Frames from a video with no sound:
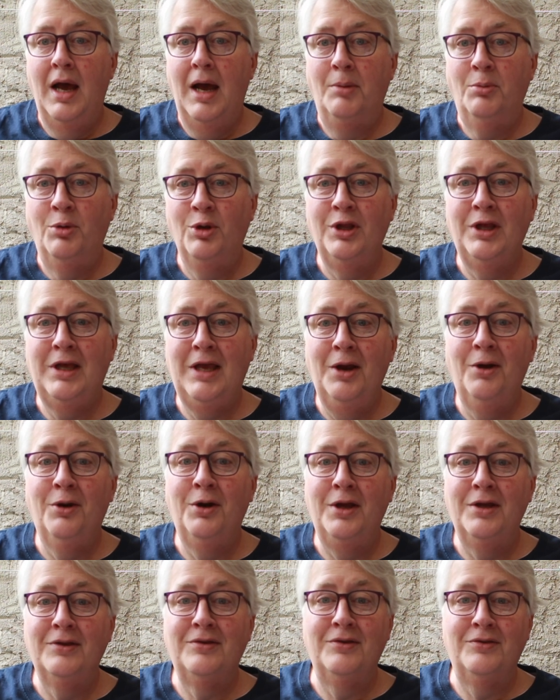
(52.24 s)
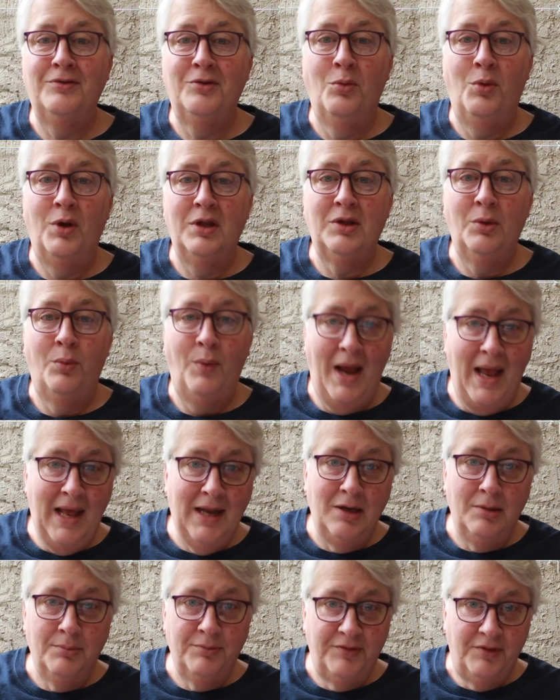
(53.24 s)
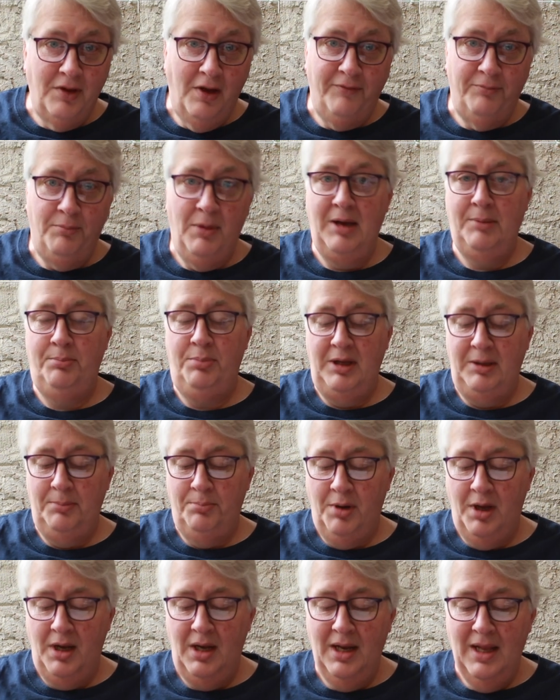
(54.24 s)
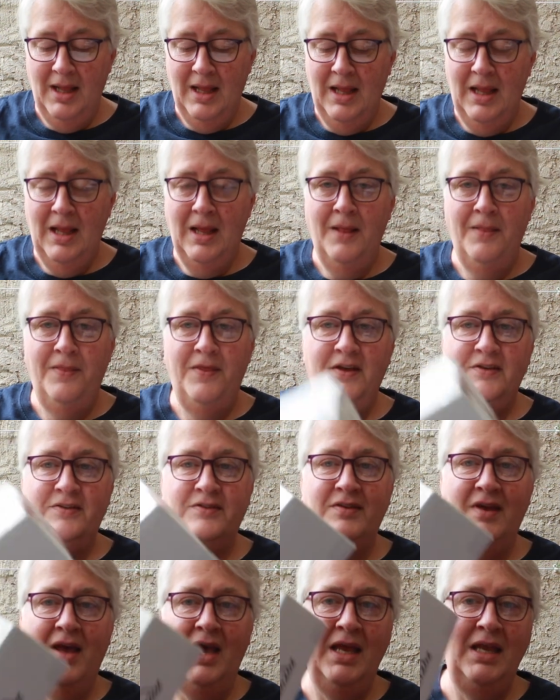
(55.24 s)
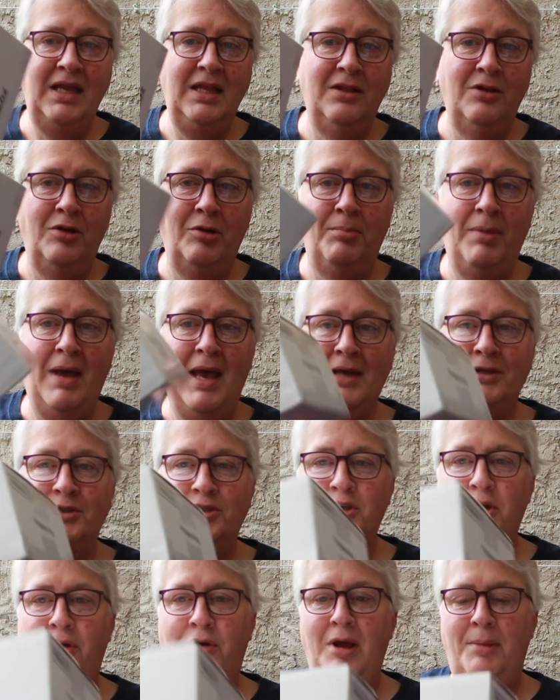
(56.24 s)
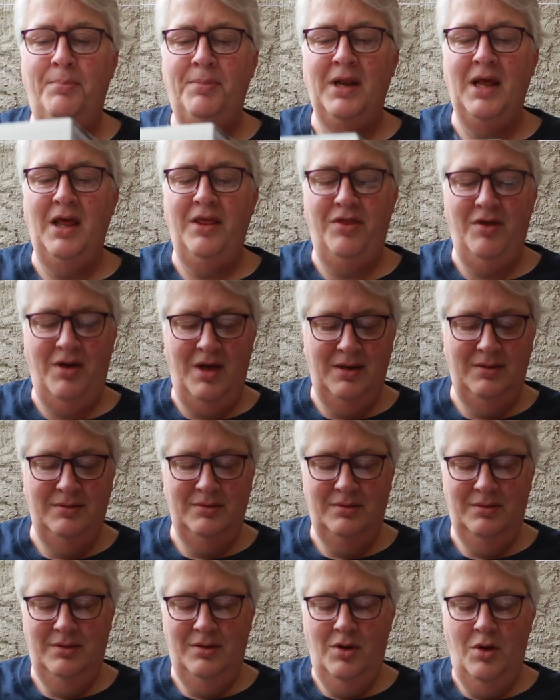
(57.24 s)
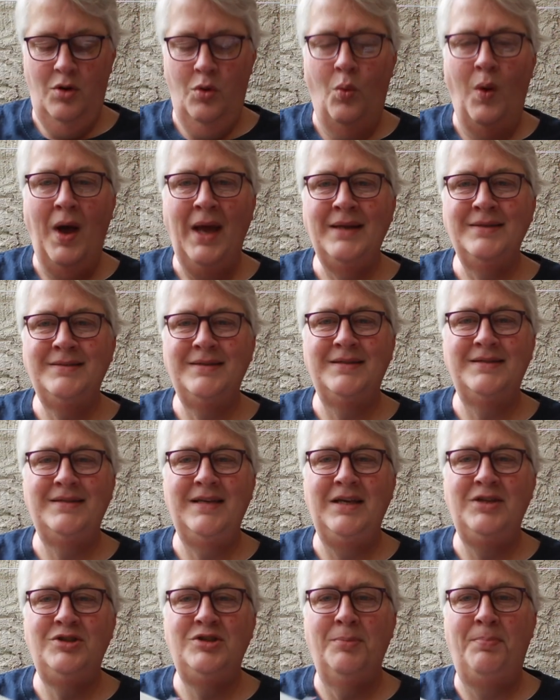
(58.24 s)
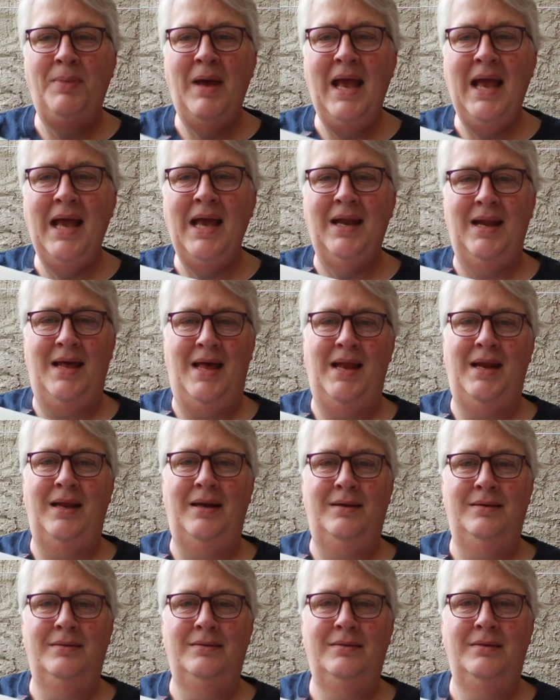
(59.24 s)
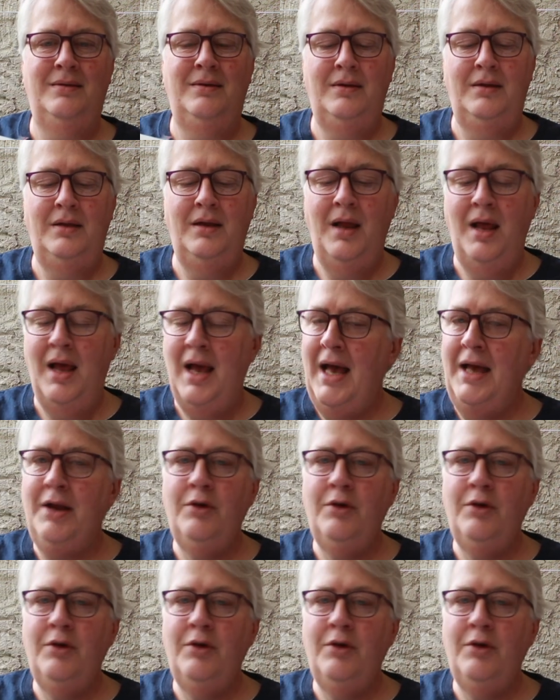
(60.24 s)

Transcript: I'm really curious as to what the random stuff might be. But this tiny little box showed up, and I thought, why does it say Japan on it?